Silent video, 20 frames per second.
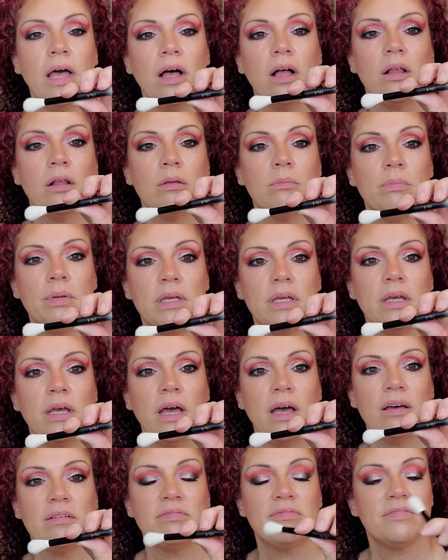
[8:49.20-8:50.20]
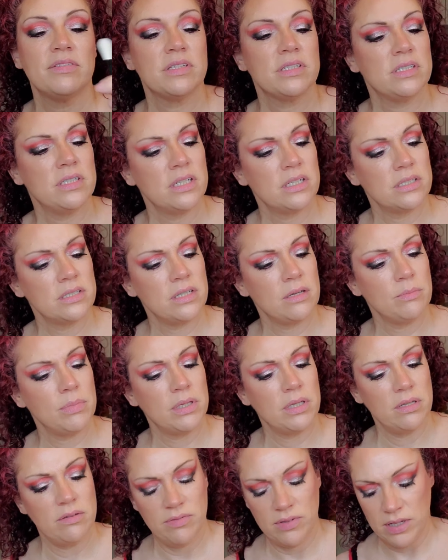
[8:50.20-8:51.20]
LBF6, I
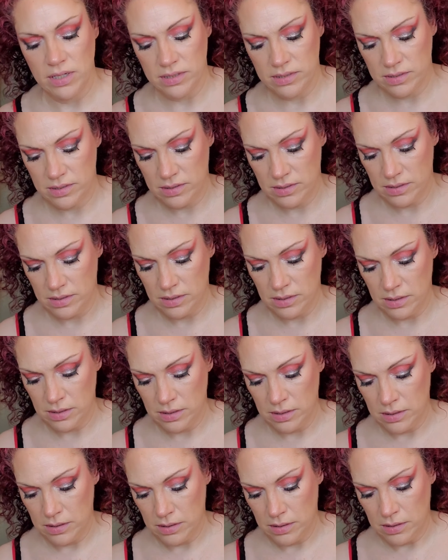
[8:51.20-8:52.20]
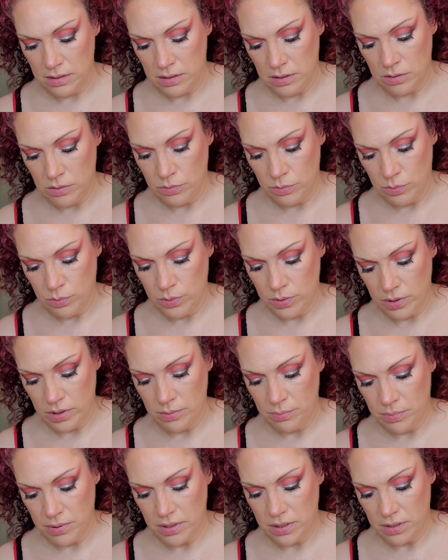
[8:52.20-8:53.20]
believe. Yes. We're going
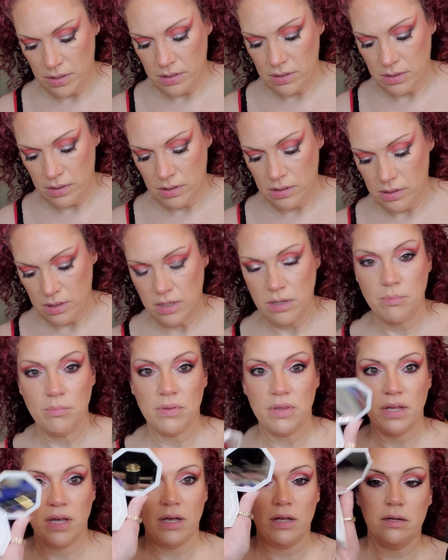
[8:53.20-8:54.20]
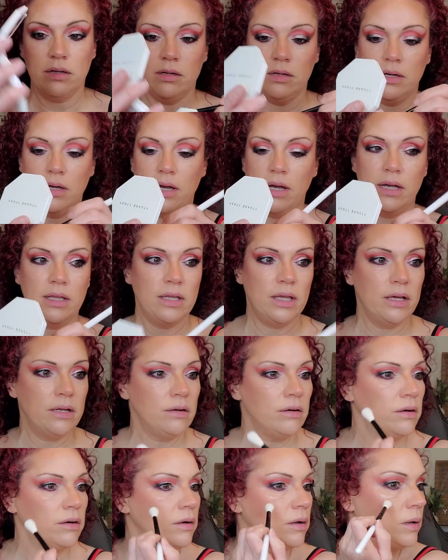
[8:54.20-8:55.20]
to pick up that
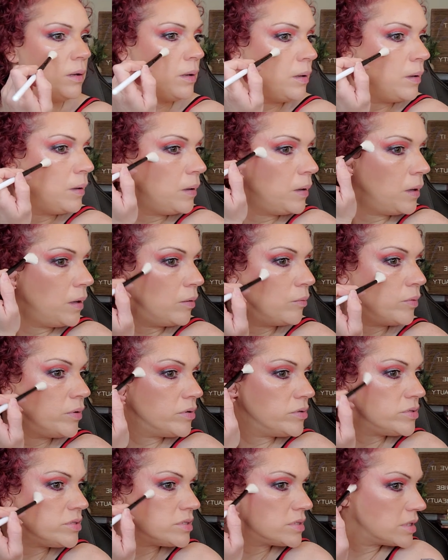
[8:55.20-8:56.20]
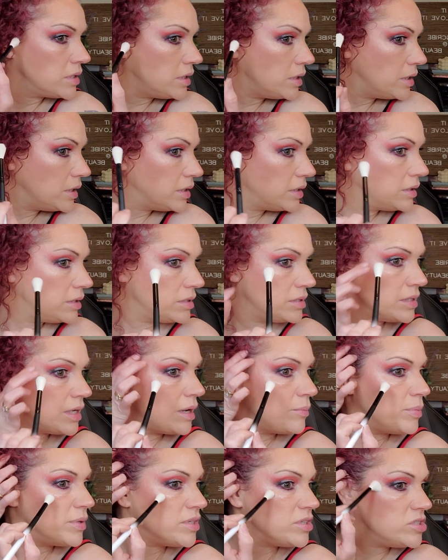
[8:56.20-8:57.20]
highlighter, and we're just going to hit the
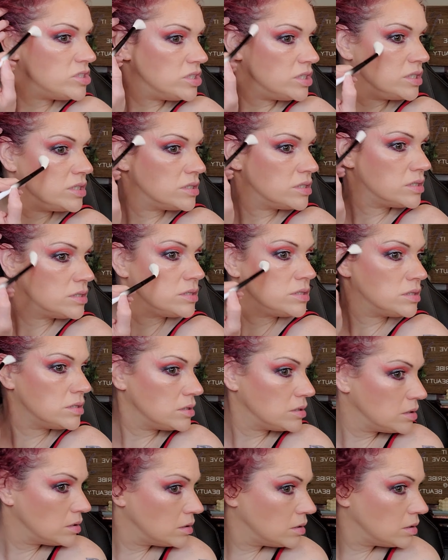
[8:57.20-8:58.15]
top of the cheeks.